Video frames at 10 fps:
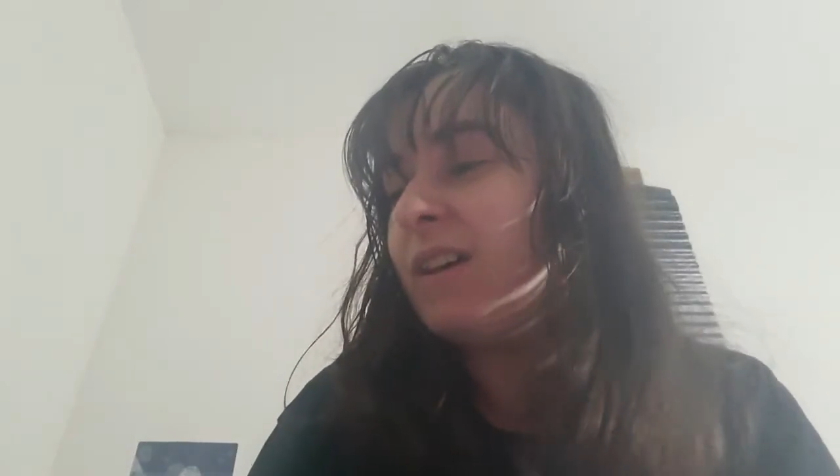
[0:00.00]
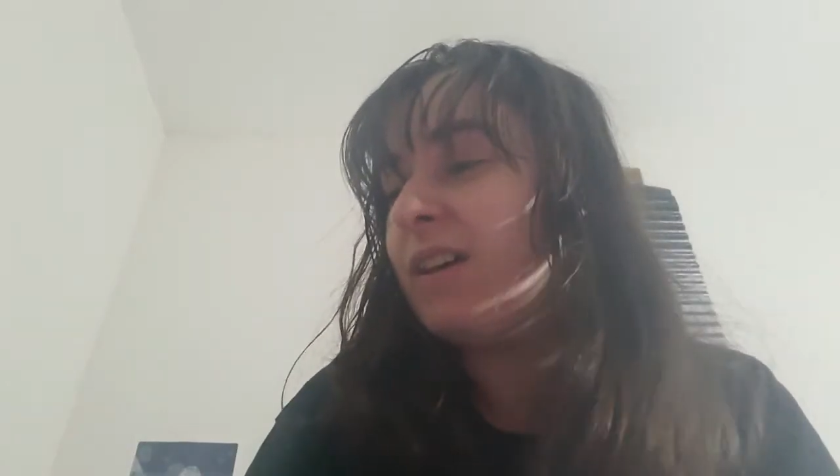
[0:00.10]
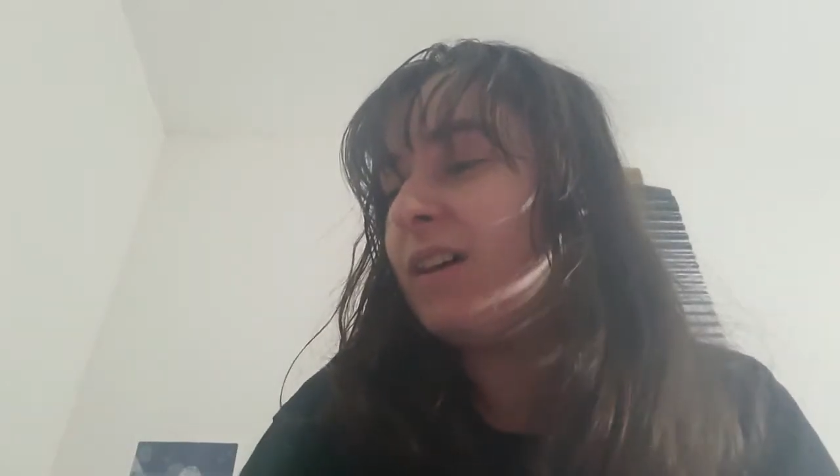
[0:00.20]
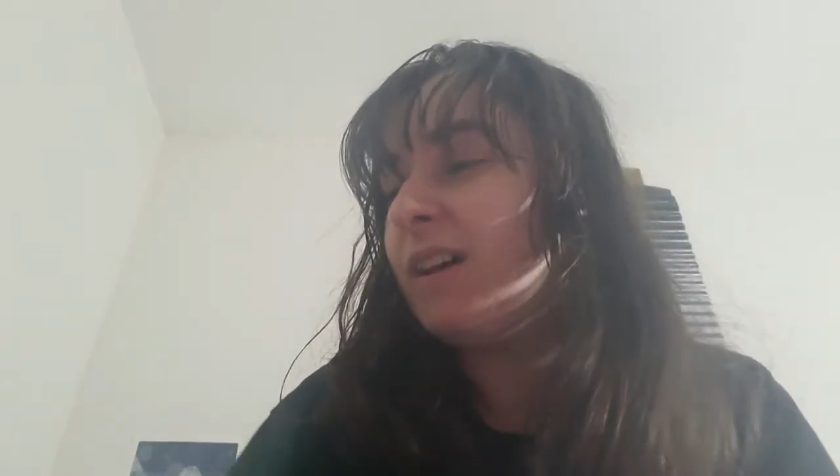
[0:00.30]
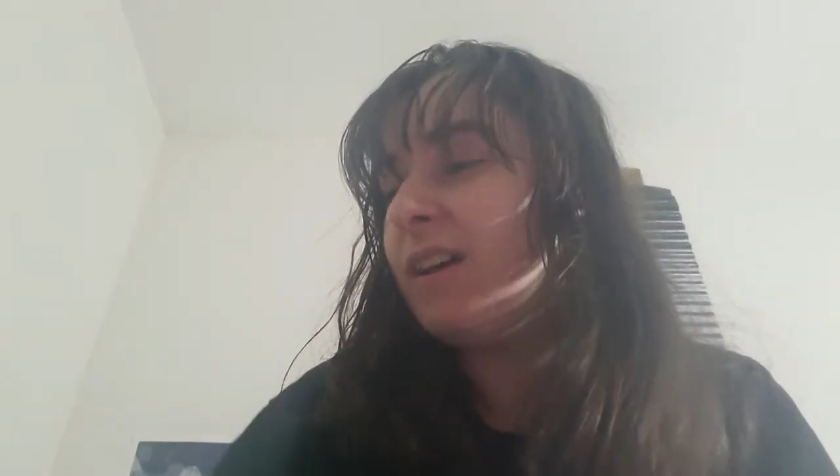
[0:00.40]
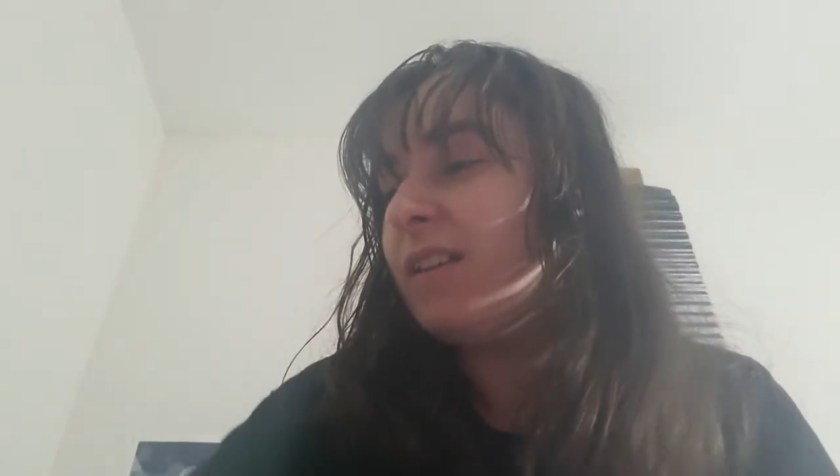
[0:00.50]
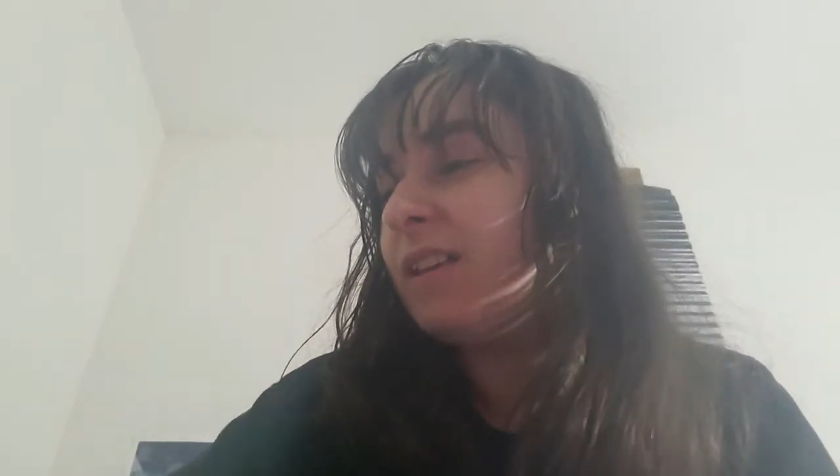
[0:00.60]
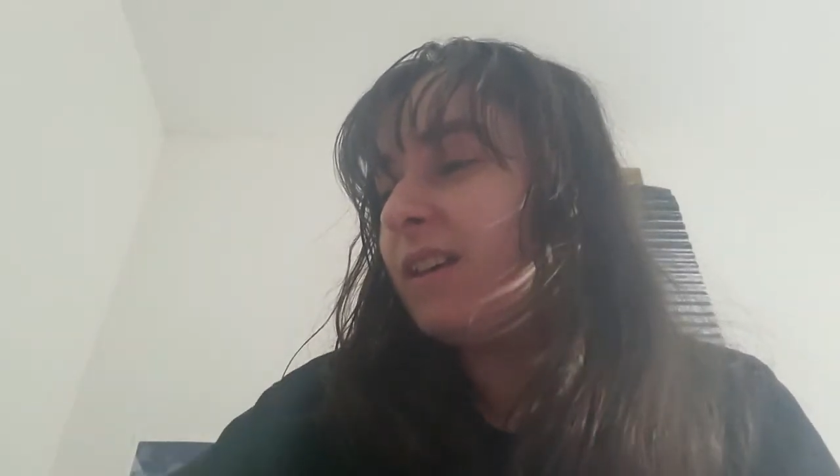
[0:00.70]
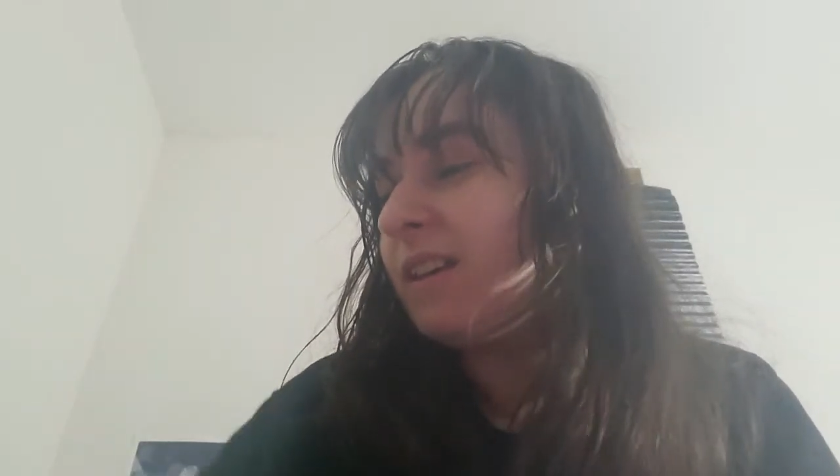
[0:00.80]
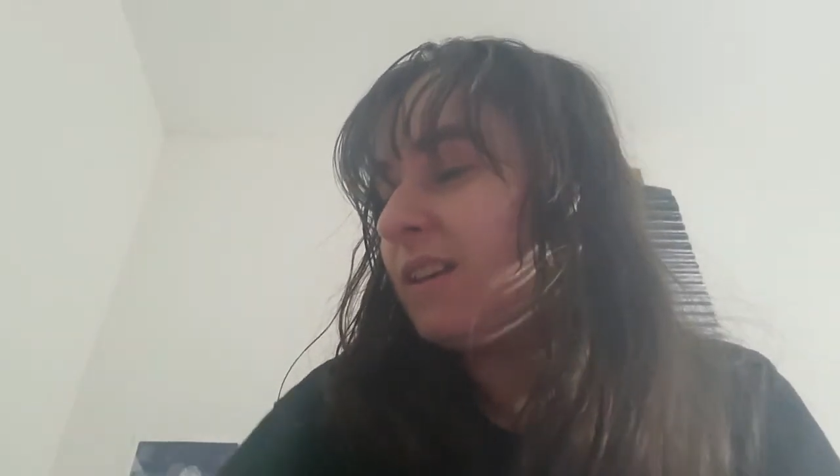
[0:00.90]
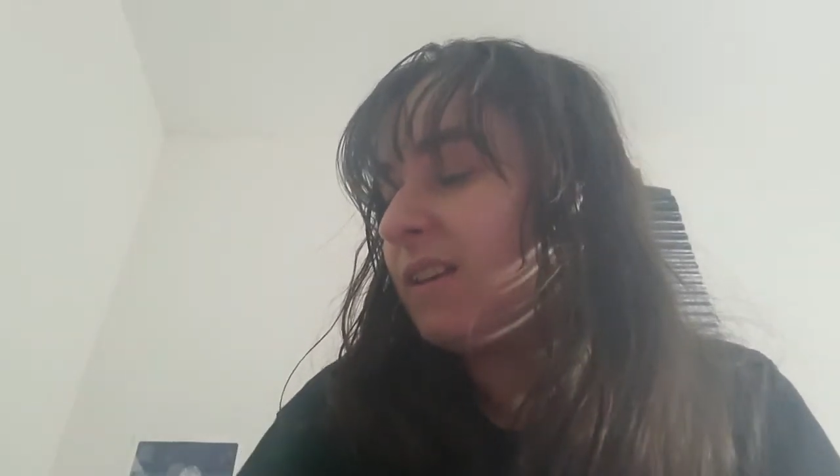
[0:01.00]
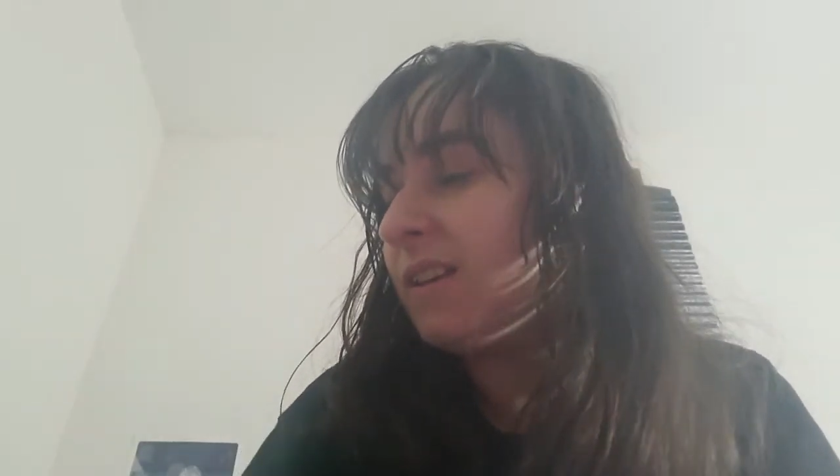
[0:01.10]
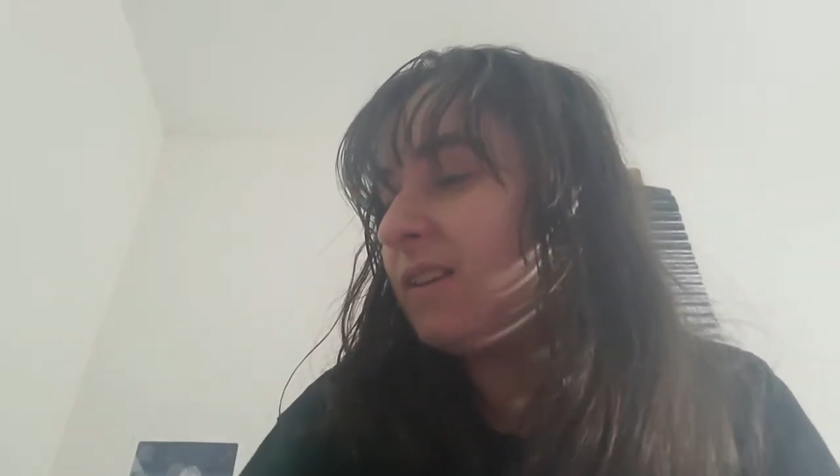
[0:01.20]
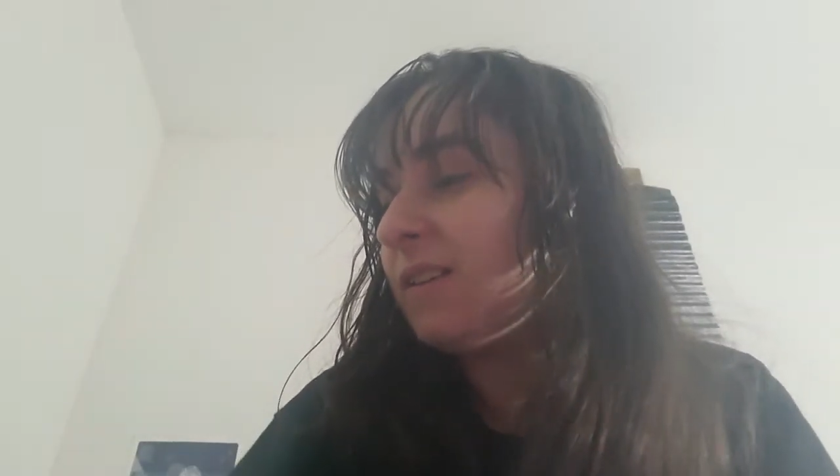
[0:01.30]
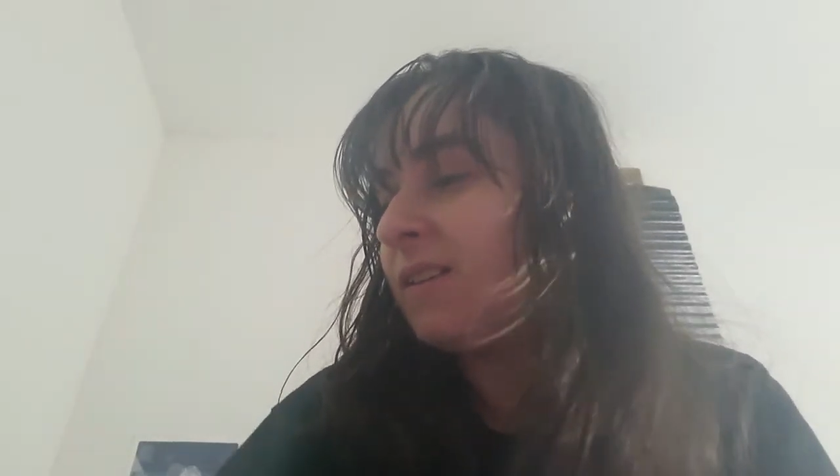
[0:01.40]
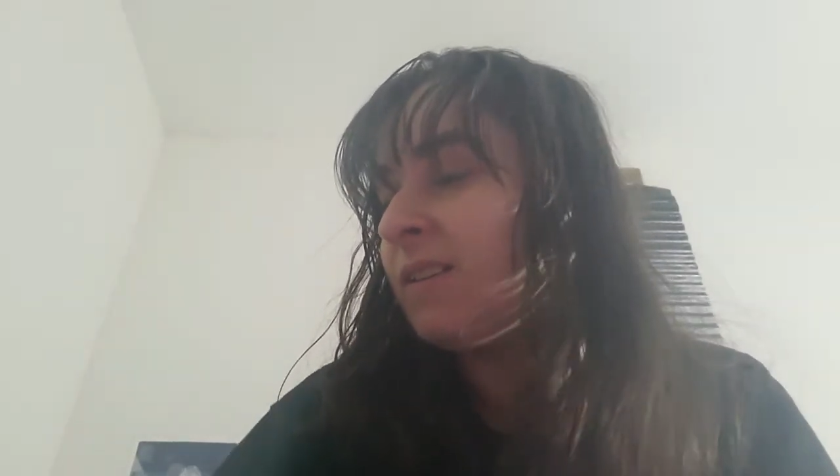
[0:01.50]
I had like,